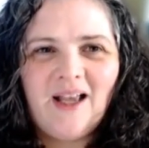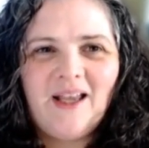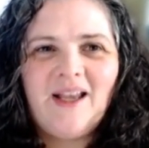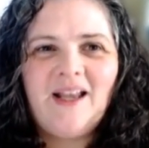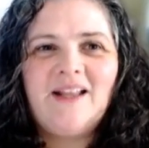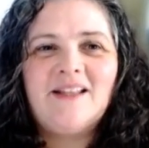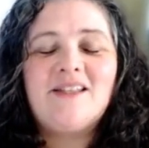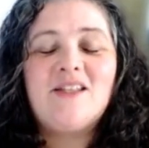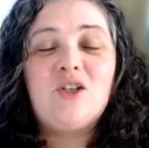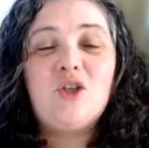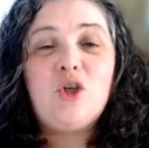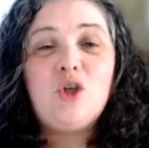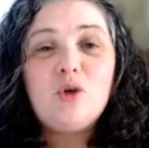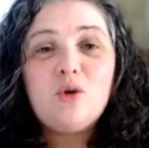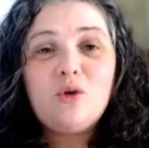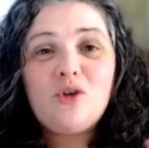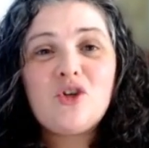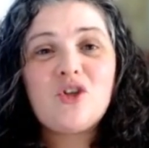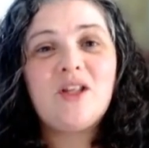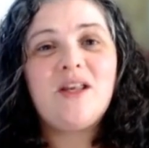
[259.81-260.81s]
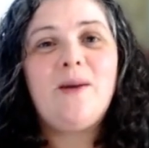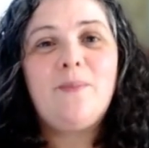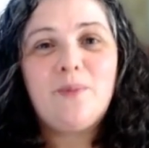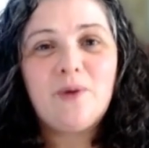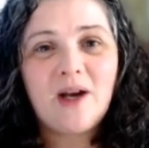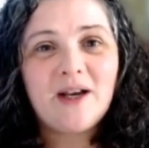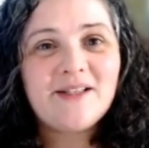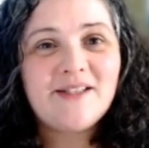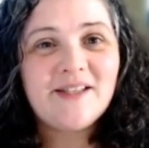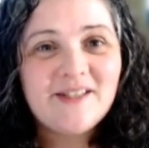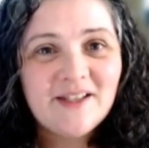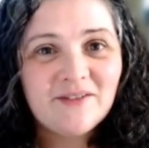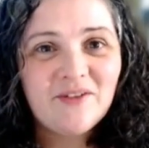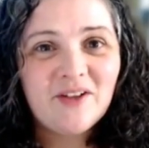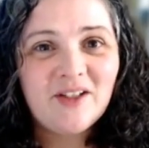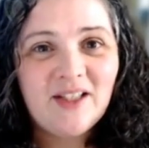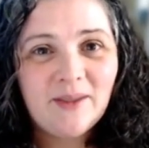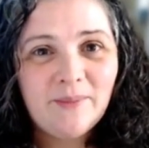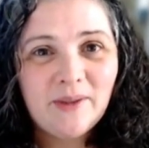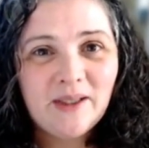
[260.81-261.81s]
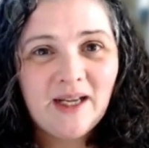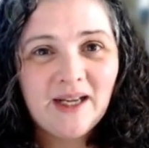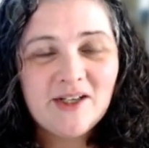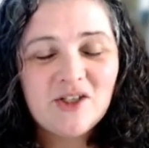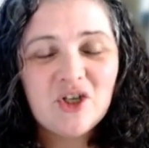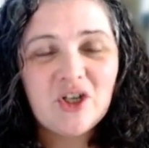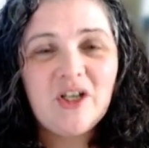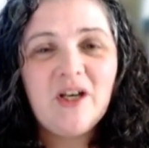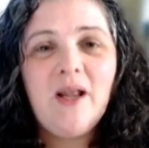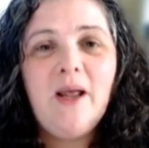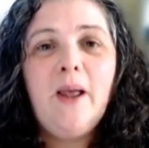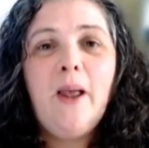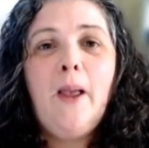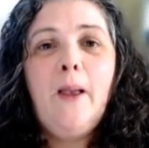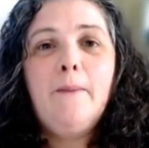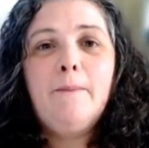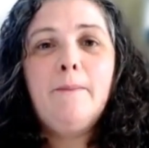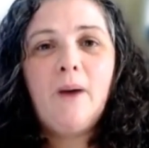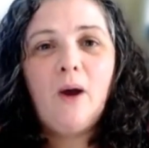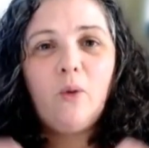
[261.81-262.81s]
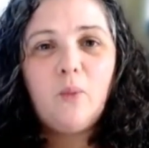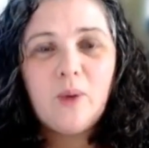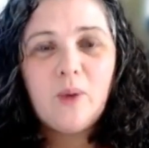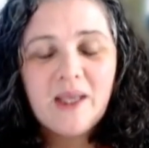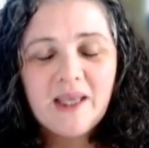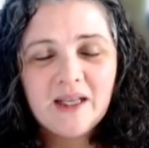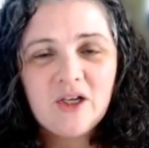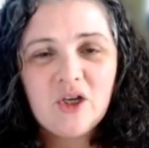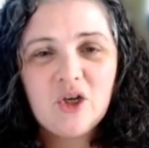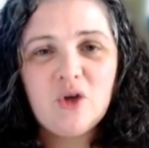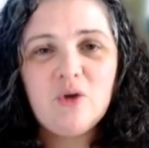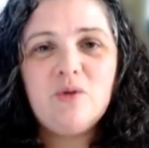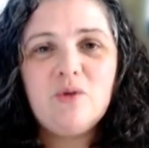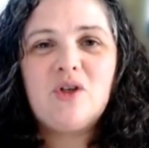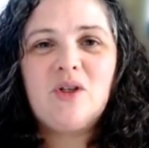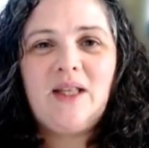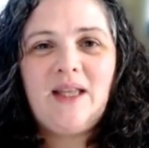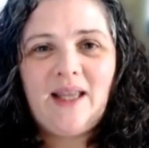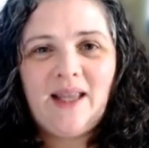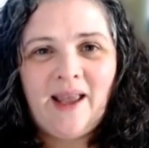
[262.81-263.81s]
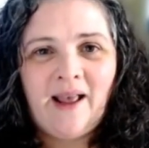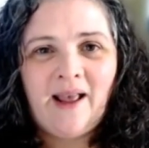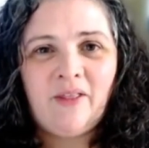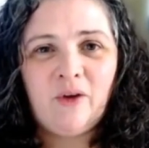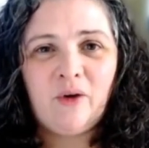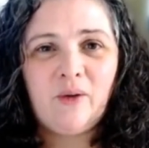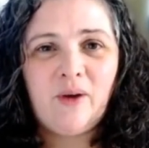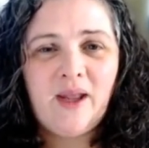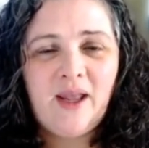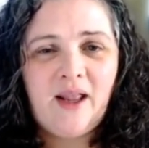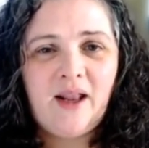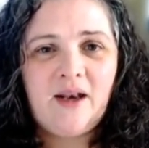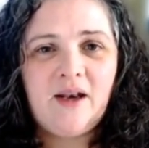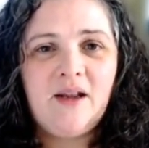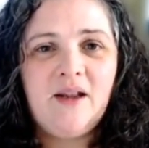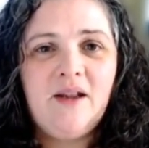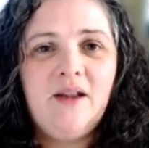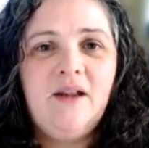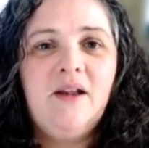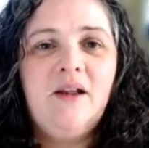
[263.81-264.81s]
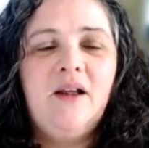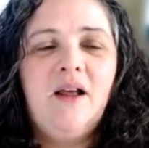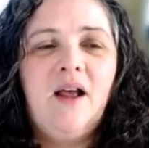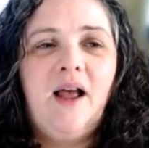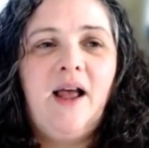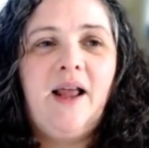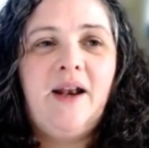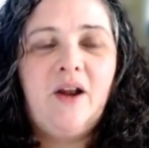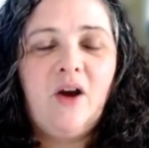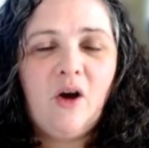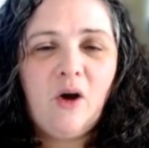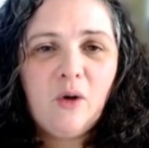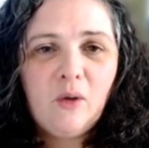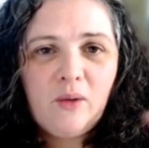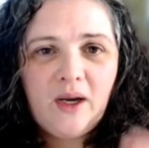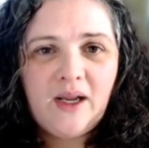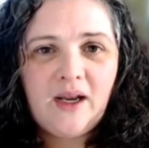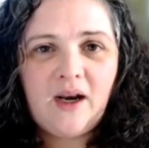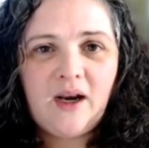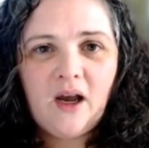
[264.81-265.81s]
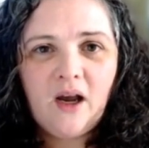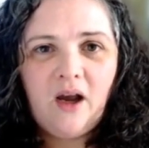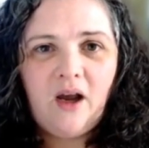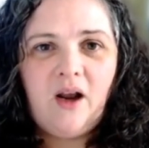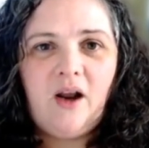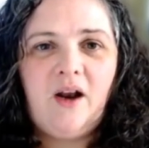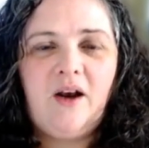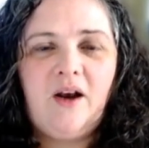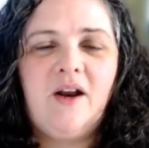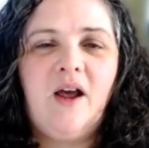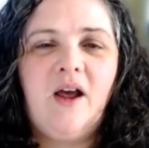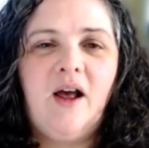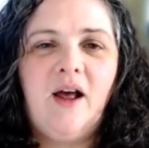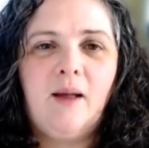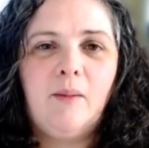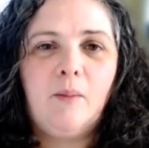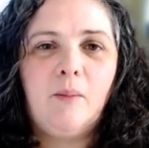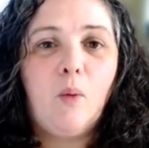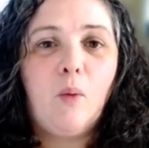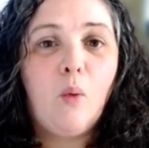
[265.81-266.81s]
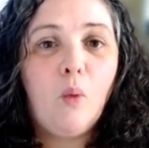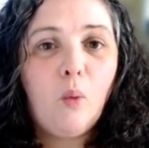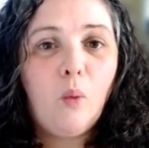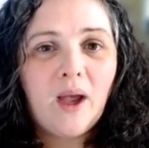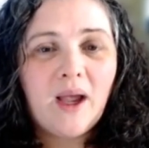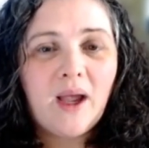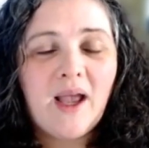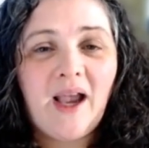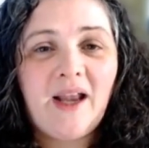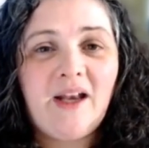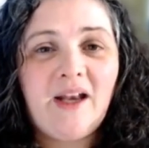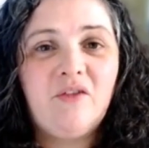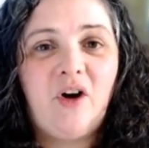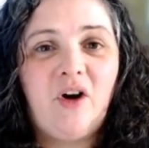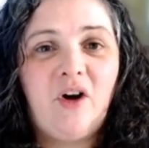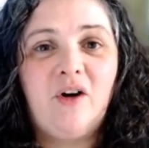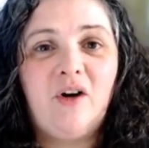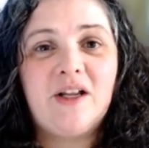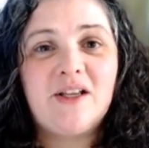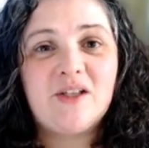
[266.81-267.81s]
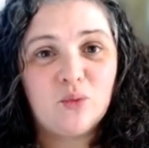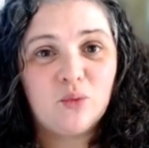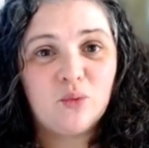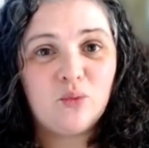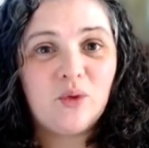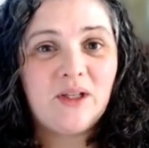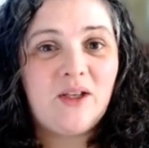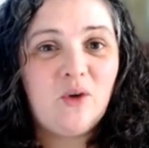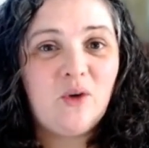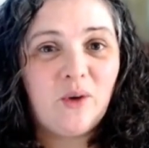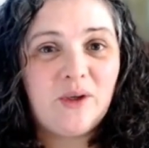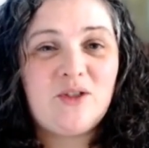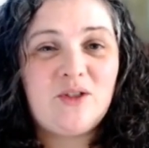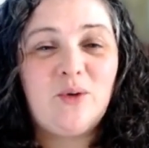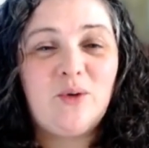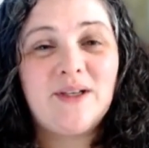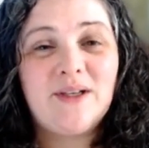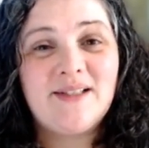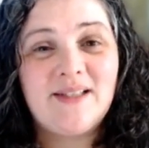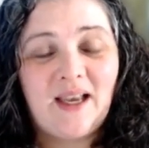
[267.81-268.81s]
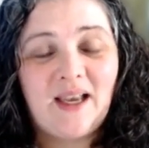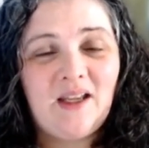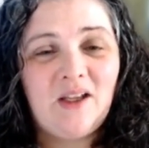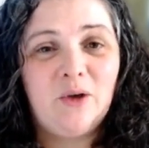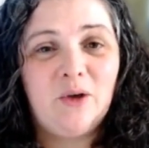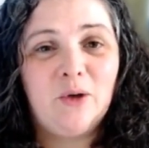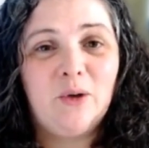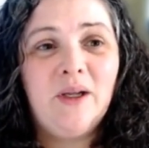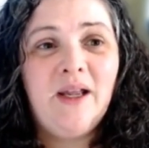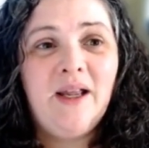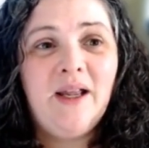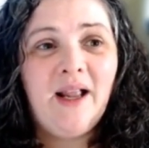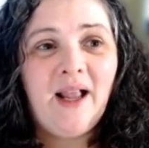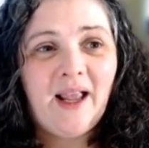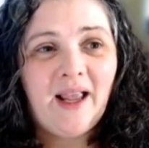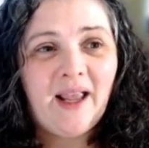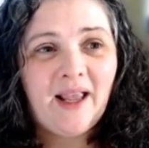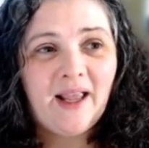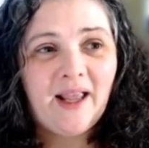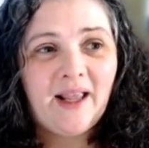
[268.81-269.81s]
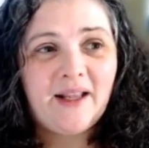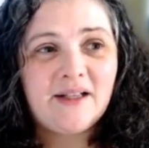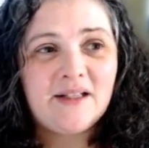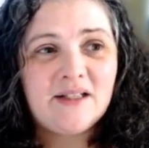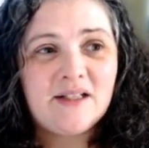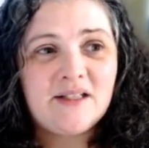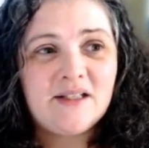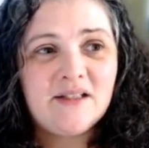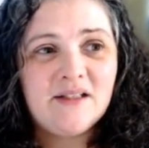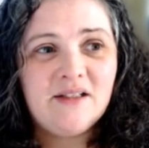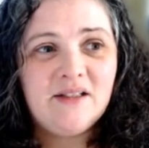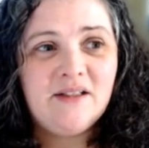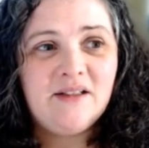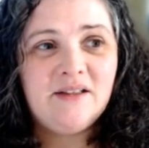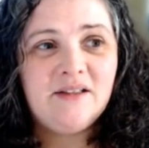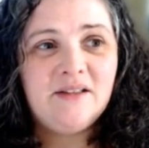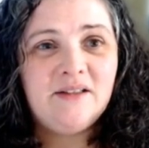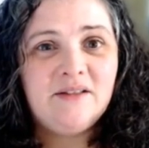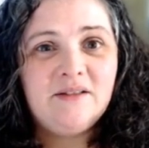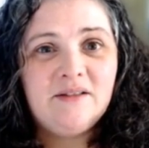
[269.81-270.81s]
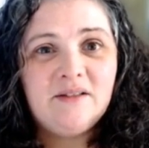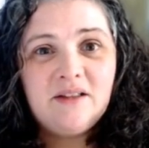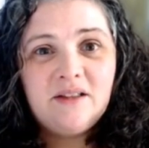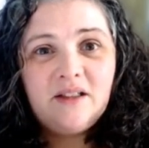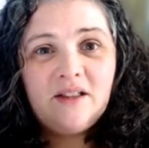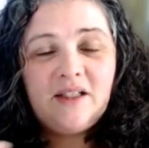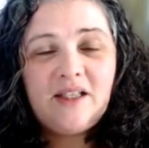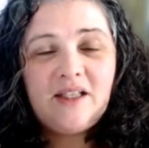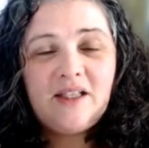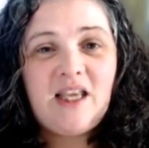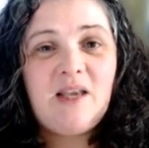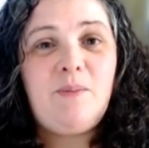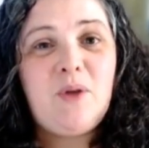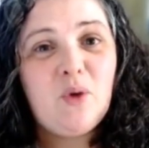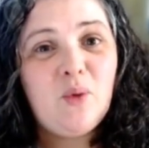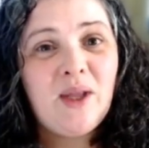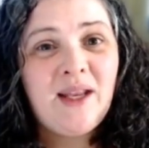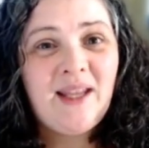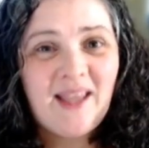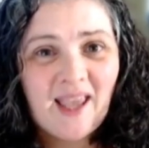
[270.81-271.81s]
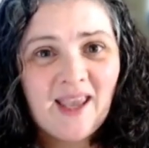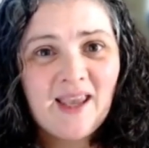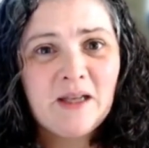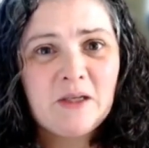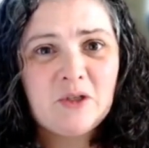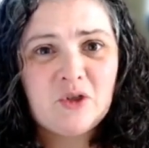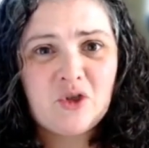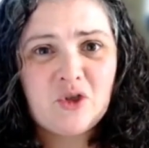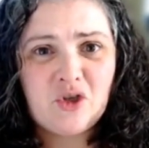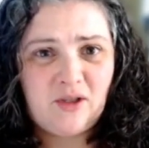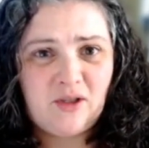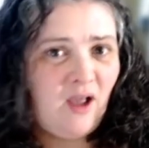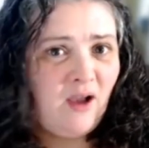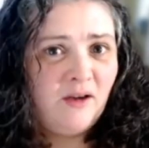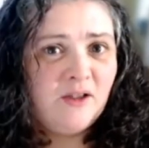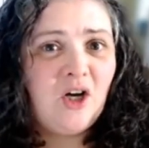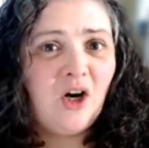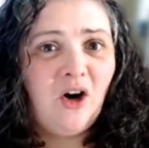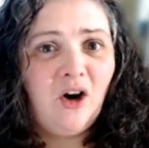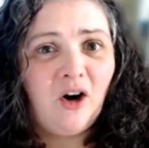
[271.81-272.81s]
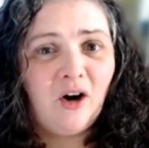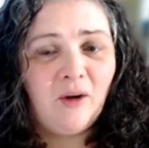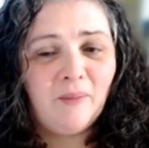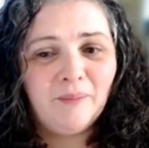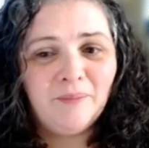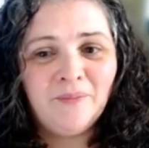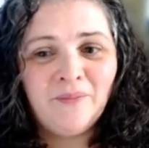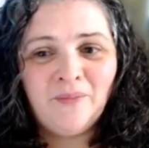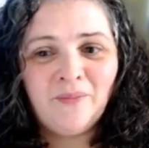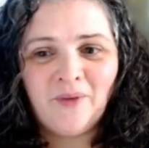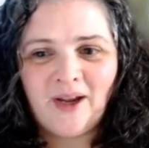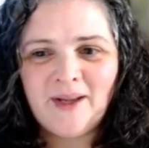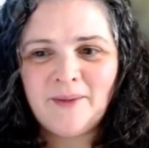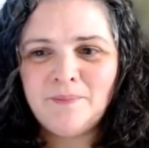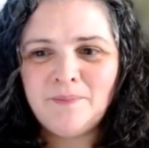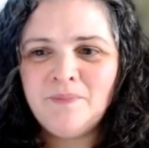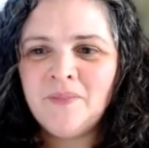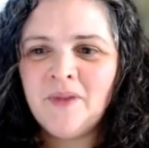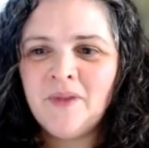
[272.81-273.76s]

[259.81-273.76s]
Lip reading: It's usually a process of elimination, but we can usually gather in and hone in on what kind of art is really going to excite you and keep you engaged long term, right?